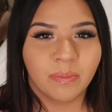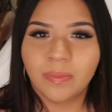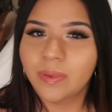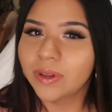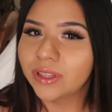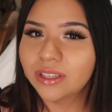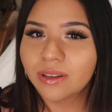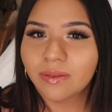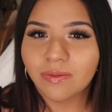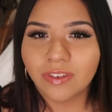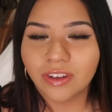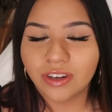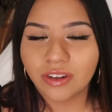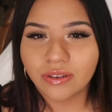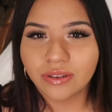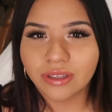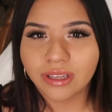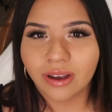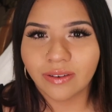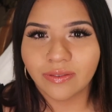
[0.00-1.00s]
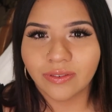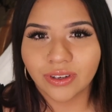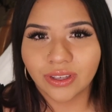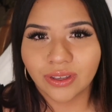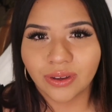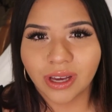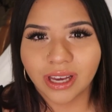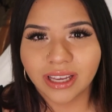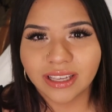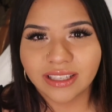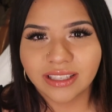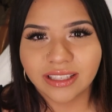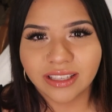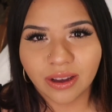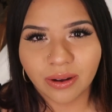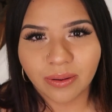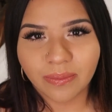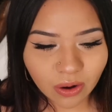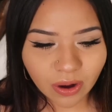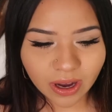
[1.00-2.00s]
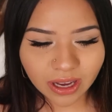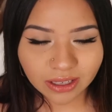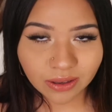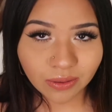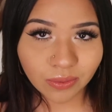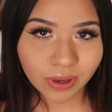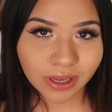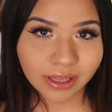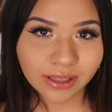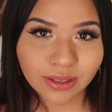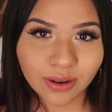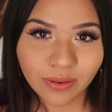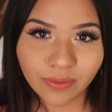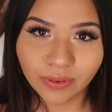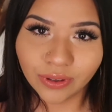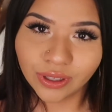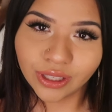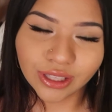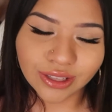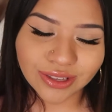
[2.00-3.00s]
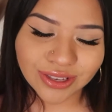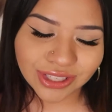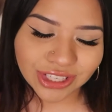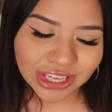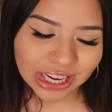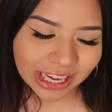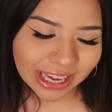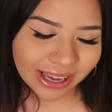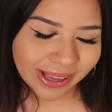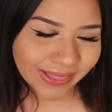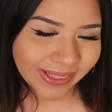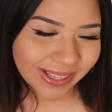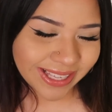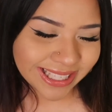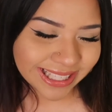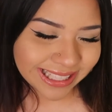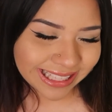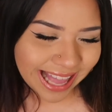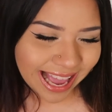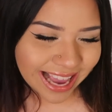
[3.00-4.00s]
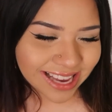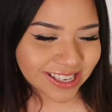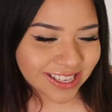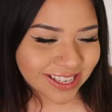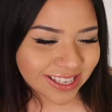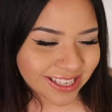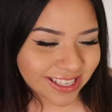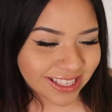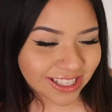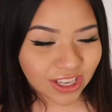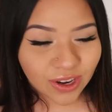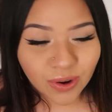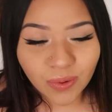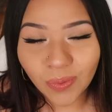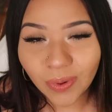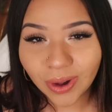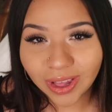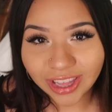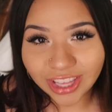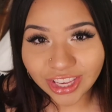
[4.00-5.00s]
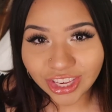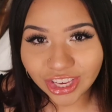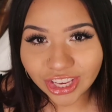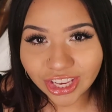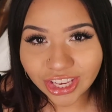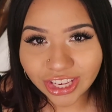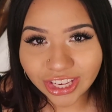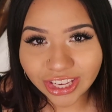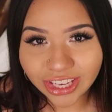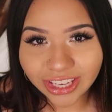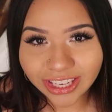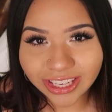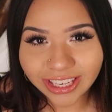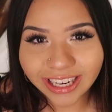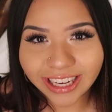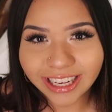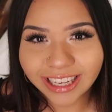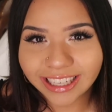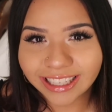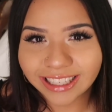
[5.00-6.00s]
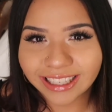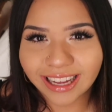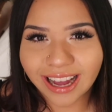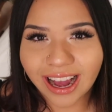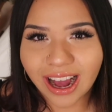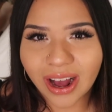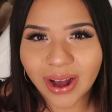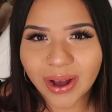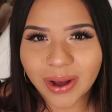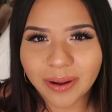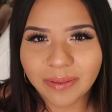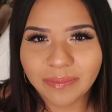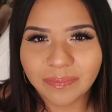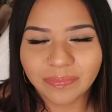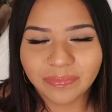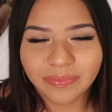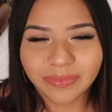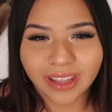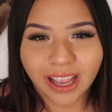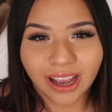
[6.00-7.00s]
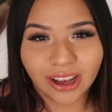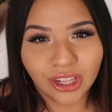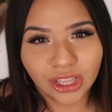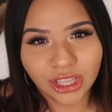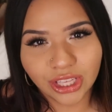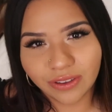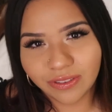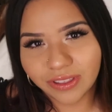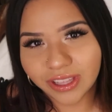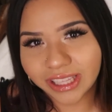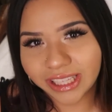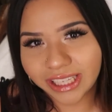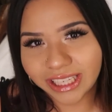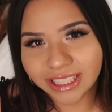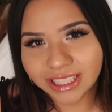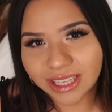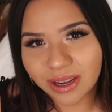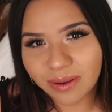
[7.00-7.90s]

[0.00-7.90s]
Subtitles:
put some videos out for you guys. So anyway, don't forget to check out these lashes. They're really good. I'll leave the link